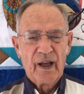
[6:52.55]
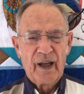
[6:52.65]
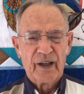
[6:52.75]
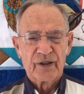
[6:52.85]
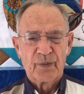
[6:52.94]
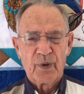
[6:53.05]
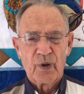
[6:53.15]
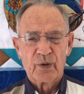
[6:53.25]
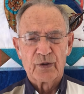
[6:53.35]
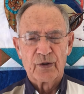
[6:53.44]
as
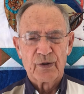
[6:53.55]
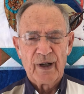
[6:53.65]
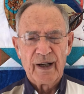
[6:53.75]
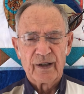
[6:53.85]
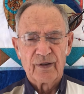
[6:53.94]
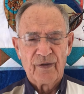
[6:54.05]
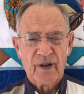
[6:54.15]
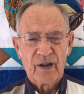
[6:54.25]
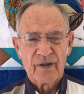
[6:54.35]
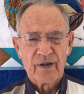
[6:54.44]
opposed to trying to
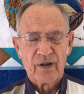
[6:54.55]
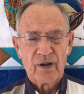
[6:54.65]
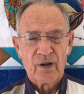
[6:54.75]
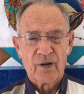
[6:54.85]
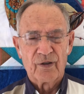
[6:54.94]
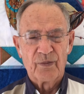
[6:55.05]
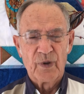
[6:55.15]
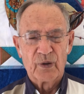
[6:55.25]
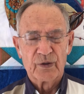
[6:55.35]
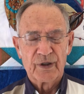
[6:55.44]
follow the law of
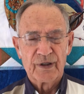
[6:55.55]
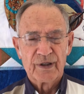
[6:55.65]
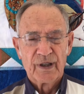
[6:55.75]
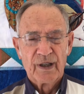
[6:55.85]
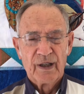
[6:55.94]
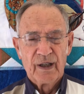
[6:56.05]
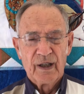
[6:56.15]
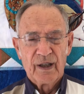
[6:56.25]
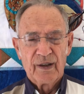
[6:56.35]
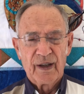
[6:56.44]
Moses.
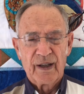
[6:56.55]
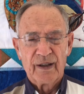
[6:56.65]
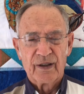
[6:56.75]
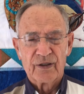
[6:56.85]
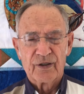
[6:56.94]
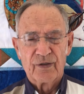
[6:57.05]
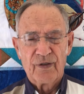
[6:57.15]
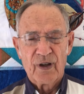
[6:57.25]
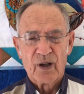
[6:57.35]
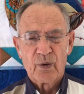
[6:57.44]
That is, the
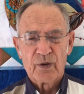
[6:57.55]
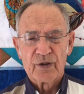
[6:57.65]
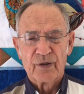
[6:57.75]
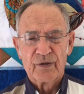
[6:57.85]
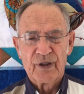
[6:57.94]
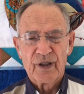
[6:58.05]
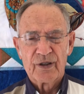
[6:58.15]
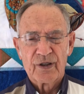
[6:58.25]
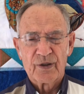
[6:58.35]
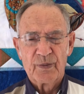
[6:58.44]
followers of
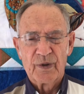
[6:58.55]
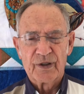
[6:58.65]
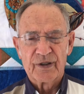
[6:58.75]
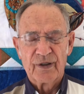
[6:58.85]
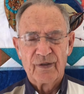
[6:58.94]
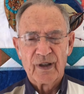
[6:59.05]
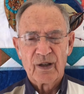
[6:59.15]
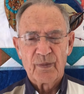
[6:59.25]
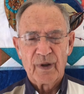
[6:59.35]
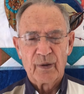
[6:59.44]
Jesus must
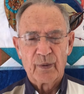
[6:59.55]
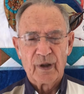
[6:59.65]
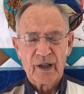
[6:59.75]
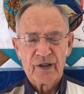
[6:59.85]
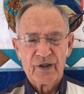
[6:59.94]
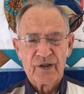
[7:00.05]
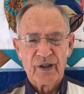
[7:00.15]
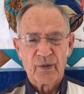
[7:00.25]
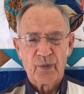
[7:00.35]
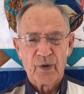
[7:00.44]
develop a
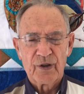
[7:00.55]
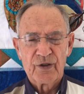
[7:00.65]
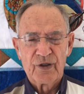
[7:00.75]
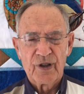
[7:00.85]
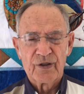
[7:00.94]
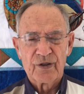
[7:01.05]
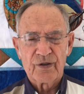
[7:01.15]
relationship with Jesus